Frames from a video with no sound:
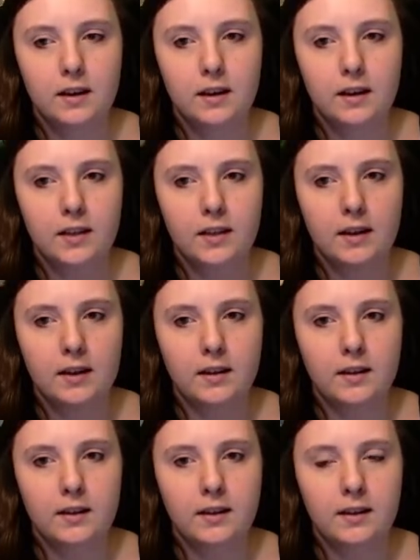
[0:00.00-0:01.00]
And
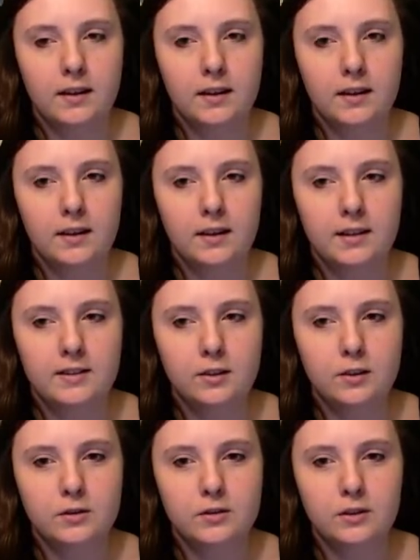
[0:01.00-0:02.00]
then he's
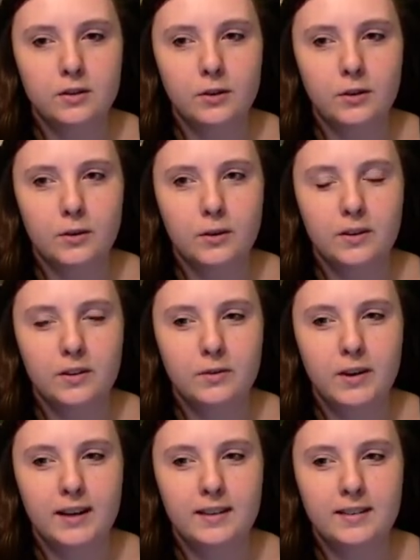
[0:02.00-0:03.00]
also
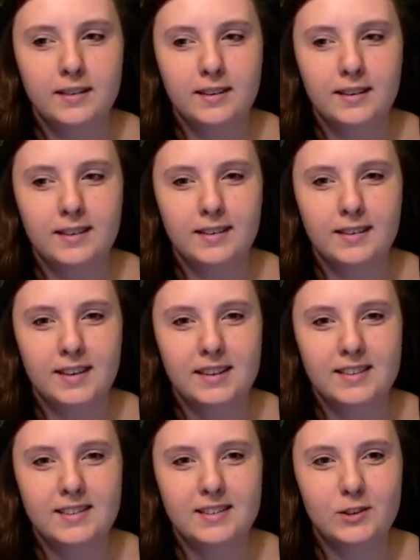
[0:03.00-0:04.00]
right
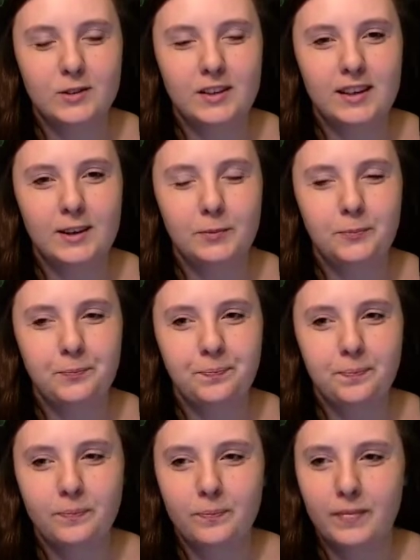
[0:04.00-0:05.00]
next to the
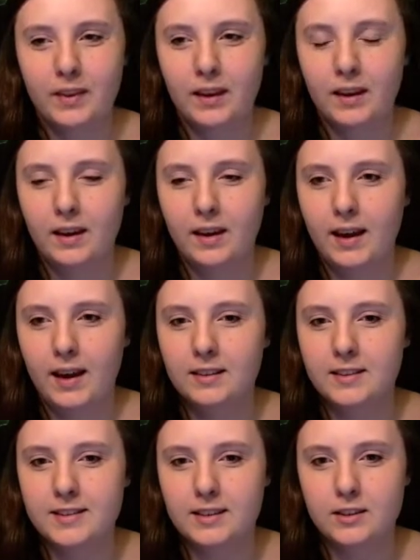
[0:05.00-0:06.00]

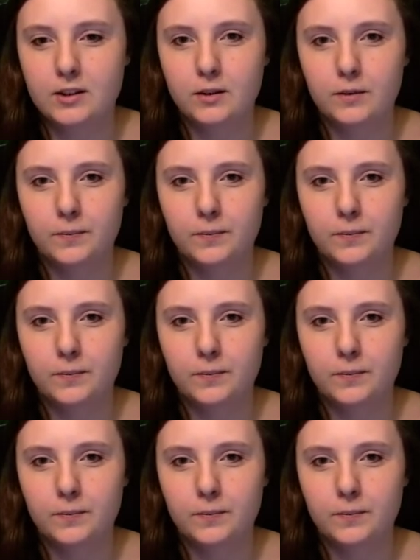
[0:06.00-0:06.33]
health center.